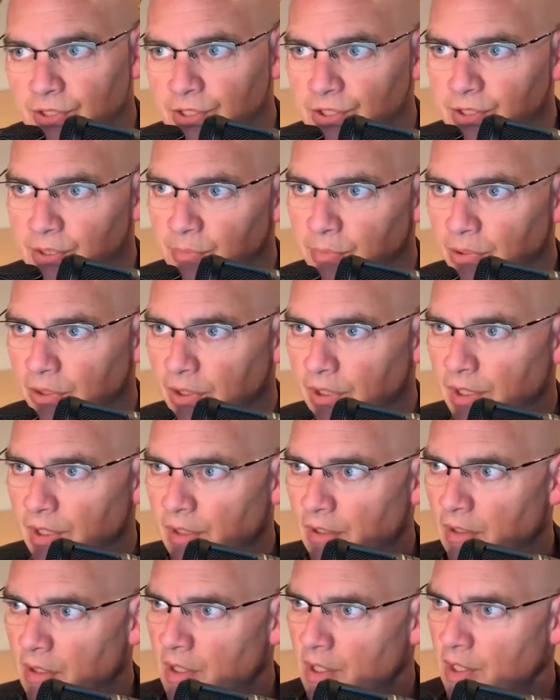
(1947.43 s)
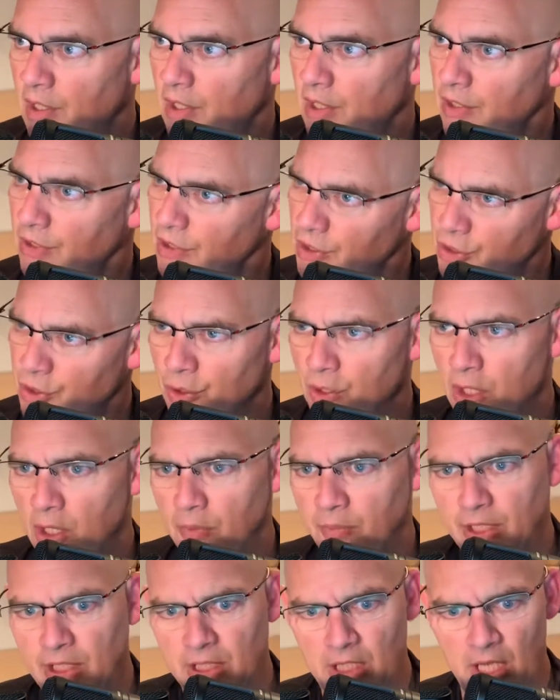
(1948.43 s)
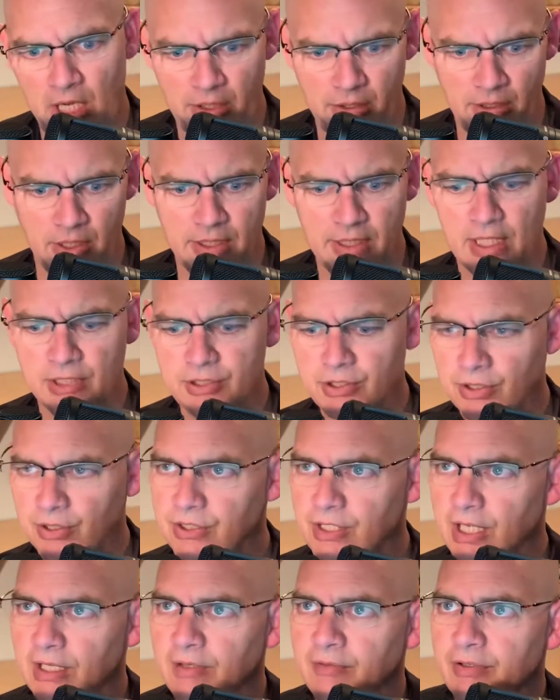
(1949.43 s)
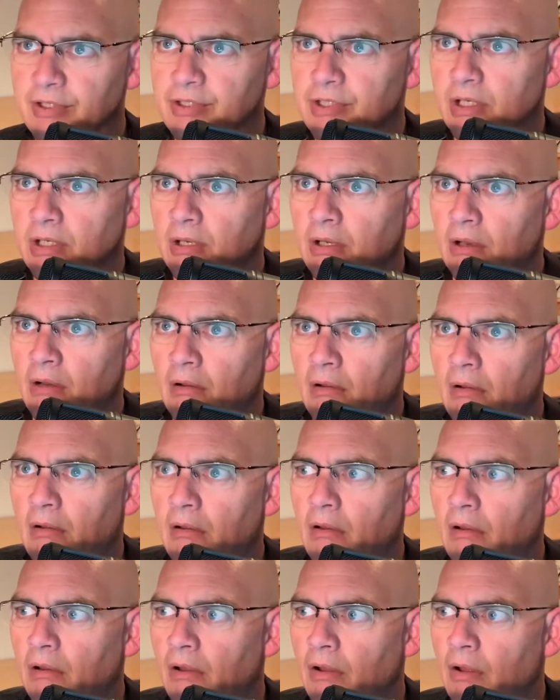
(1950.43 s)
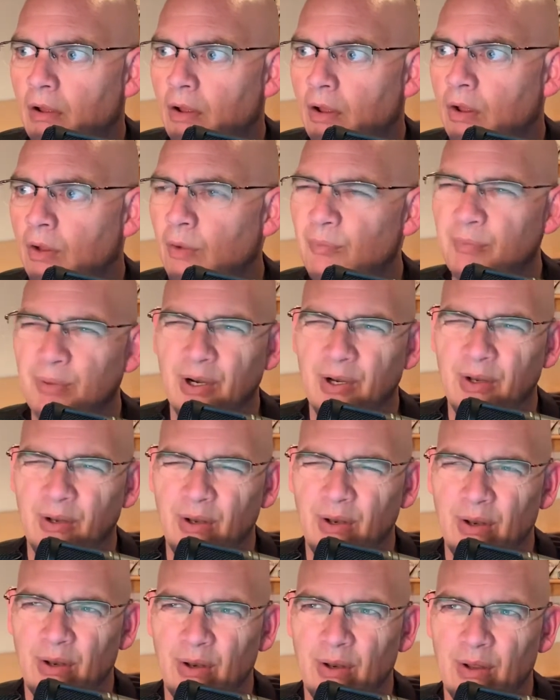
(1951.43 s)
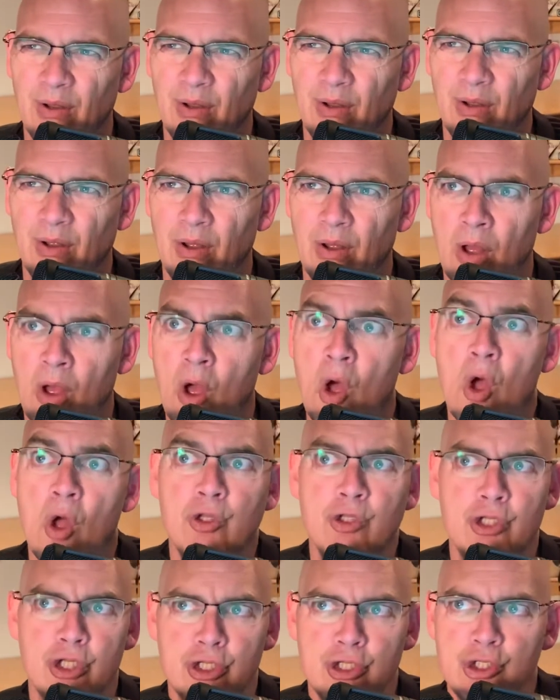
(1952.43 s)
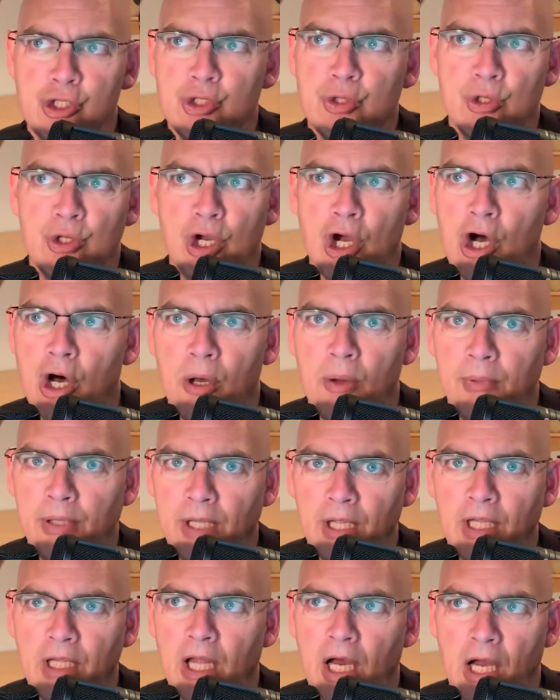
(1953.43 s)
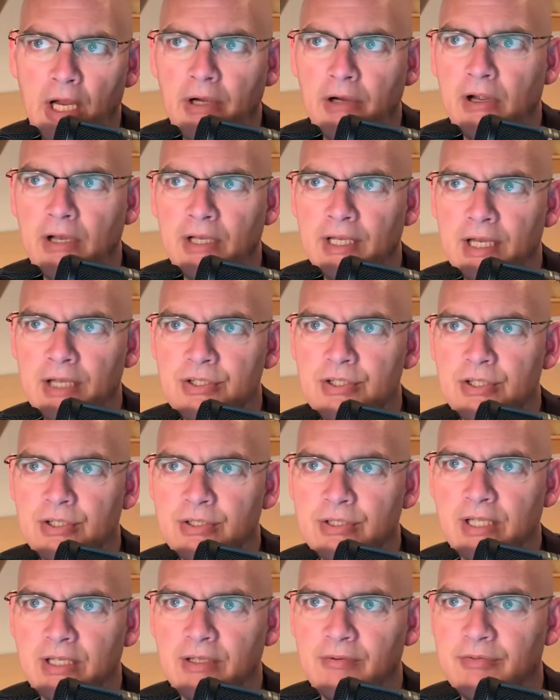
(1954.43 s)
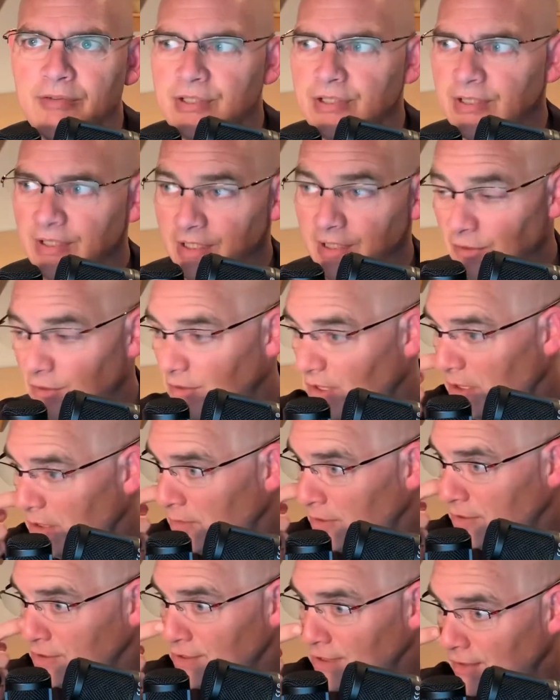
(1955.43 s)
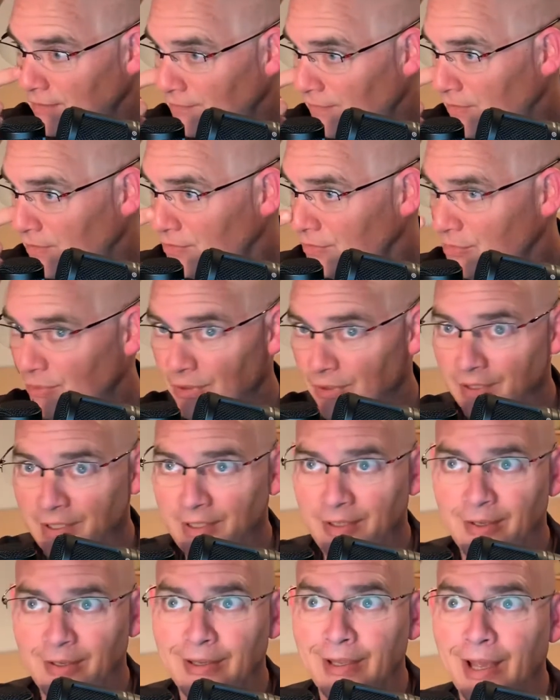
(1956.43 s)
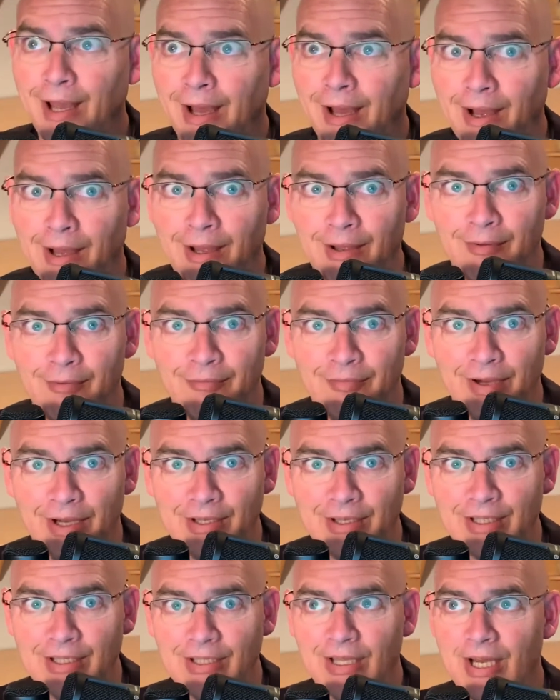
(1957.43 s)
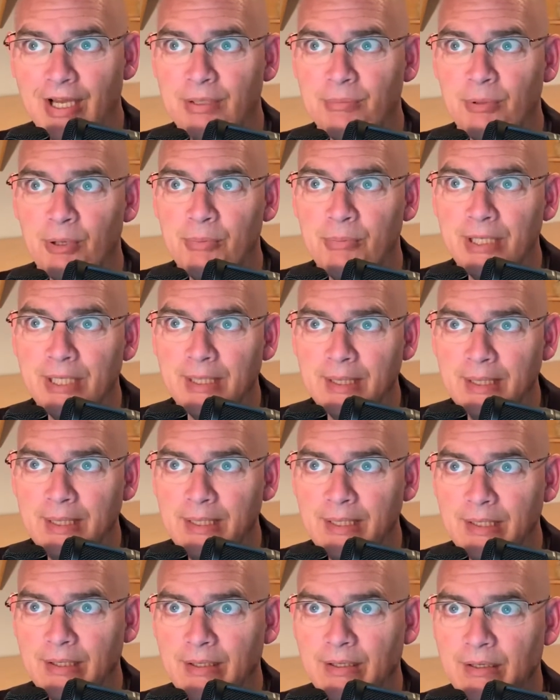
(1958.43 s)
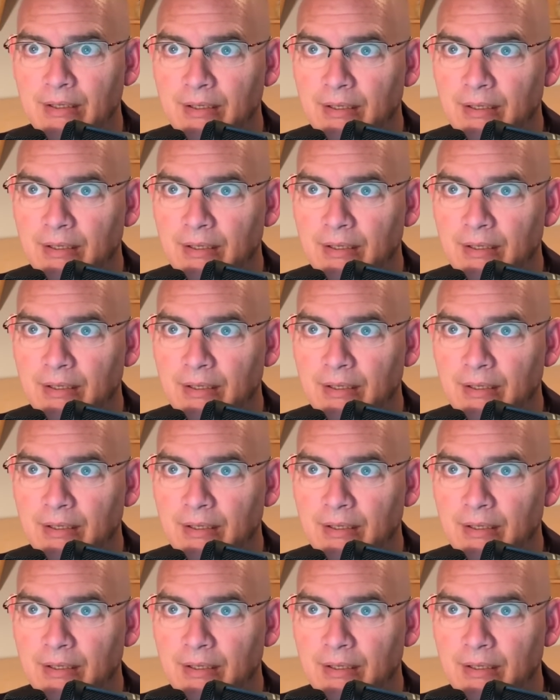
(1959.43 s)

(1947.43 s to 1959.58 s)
says to Bernie, "Did you call me a liar on national television?" Pardon? "Did you call me a liar on national television?" You know what I would have said if I was Bernie? Yeah, fuck, you lied about being Indian.